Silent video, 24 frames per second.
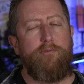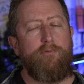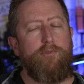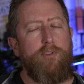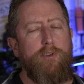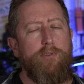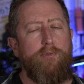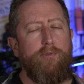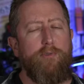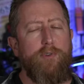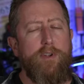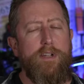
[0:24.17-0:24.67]

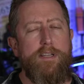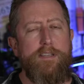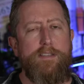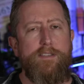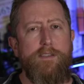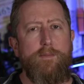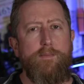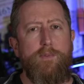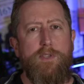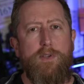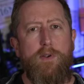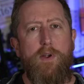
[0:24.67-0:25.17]
feel free to
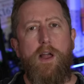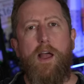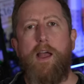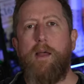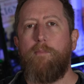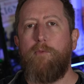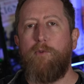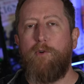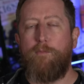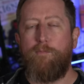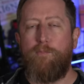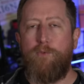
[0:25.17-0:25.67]

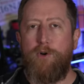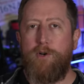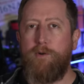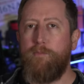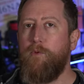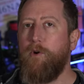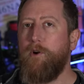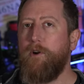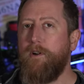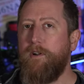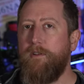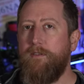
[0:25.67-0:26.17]
subscribe or
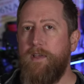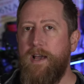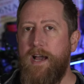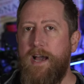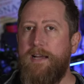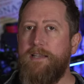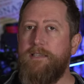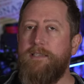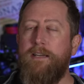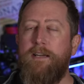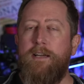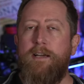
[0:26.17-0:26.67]
bookmark
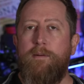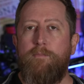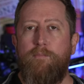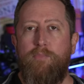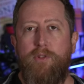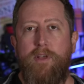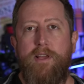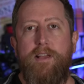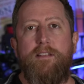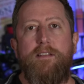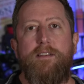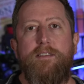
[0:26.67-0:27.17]
that
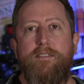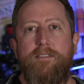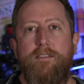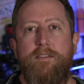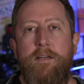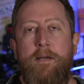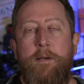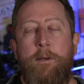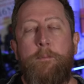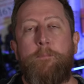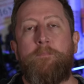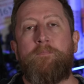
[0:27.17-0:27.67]
playlist
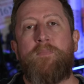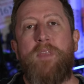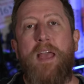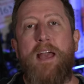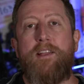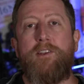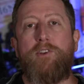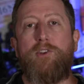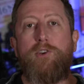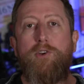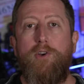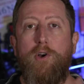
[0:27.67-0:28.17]

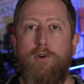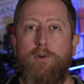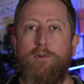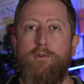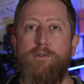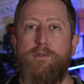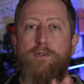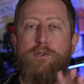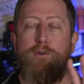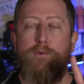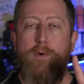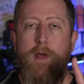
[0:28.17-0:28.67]
and go
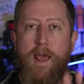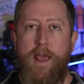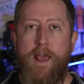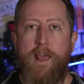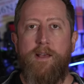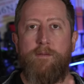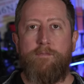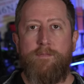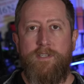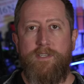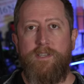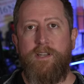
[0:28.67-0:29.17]
to
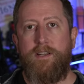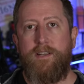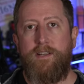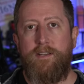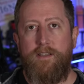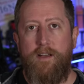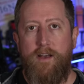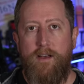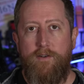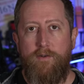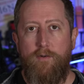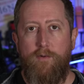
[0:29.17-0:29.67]

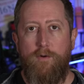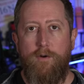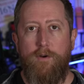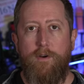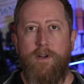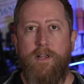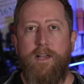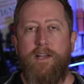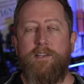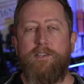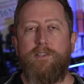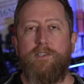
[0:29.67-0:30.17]

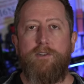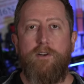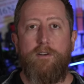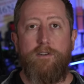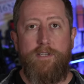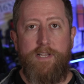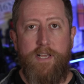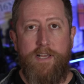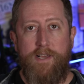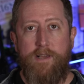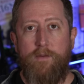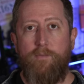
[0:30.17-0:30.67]
hamstudy.org,
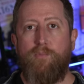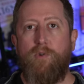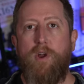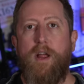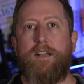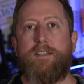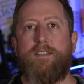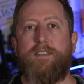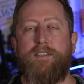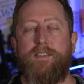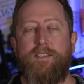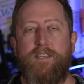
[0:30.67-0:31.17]
start taking
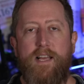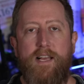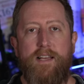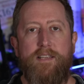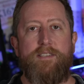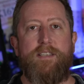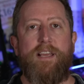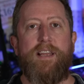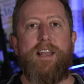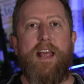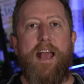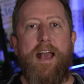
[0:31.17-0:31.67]
practice
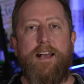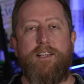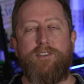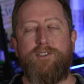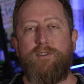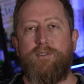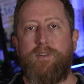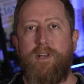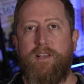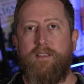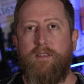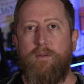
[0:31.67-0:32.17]
tests, and
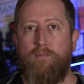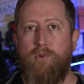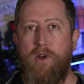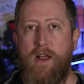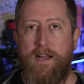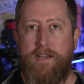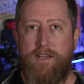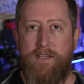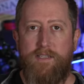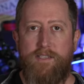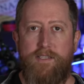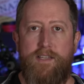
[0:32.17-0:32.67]
as you take the
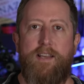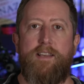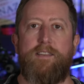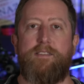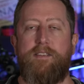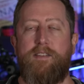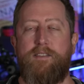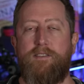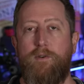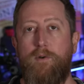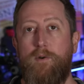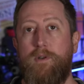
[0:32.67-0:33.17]
practice
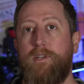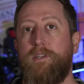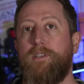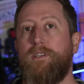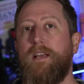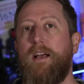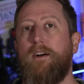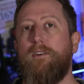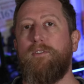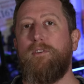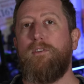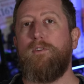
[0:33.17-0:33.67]
test, it's going to
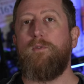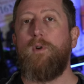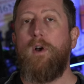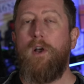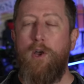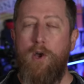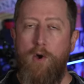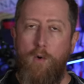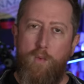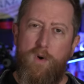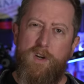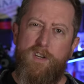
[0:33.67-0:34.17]
tell you
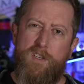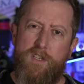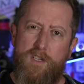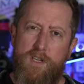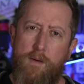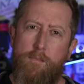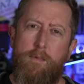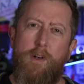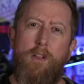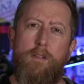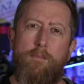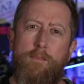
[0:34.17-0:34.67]
which
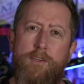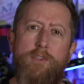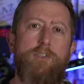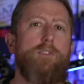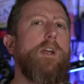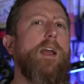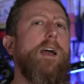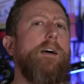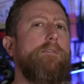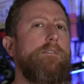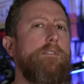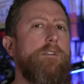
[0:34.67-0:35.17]
sub elements
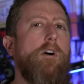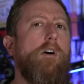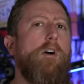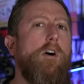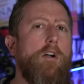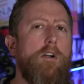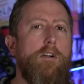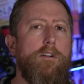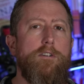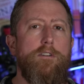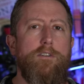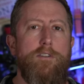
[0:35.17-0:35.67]
you're having a
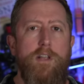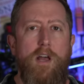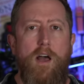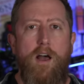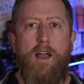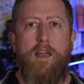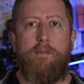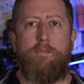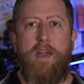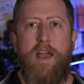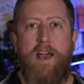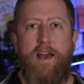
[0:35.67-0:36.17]
harder
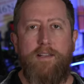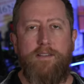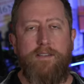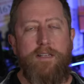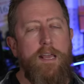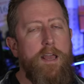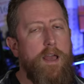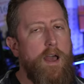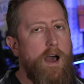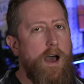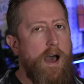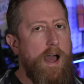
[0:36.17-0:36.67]
time at.
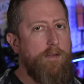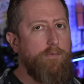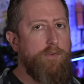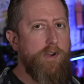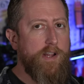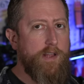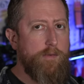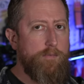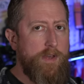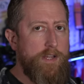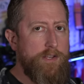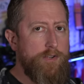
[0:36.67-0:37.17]
I
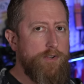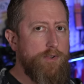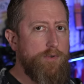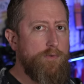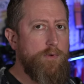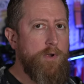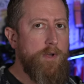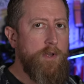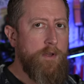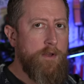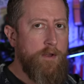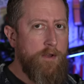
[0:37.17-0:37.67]
recommend
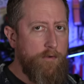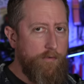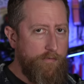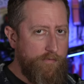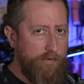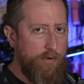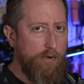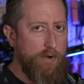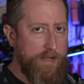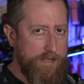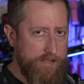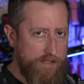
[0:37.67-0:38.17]
you
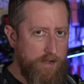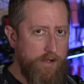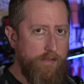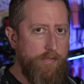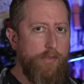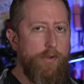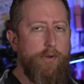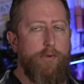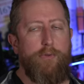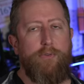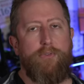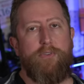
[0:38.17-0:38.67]
focus on
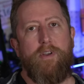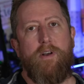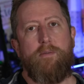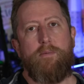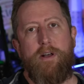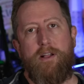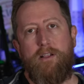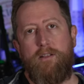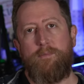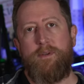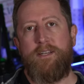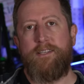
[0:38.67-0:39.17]
those sub
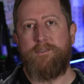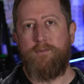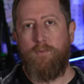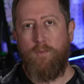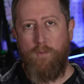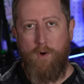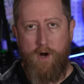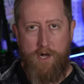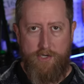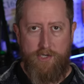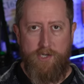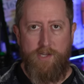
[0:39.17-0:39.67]
elements,
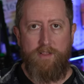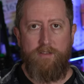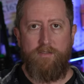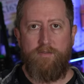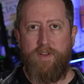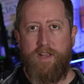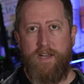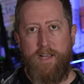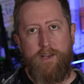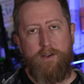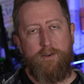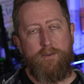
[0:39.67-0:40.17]
watching the
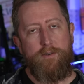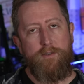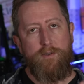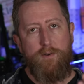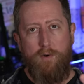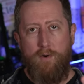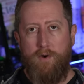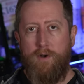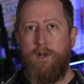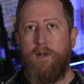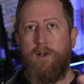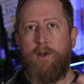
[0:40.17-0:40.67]
videos
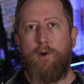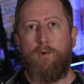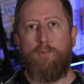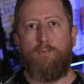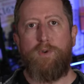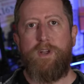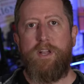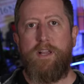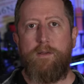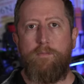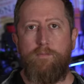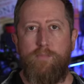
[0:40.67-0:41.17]
or
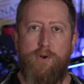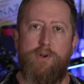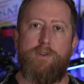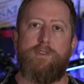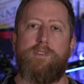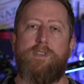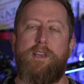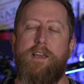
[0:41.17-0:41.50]
reading books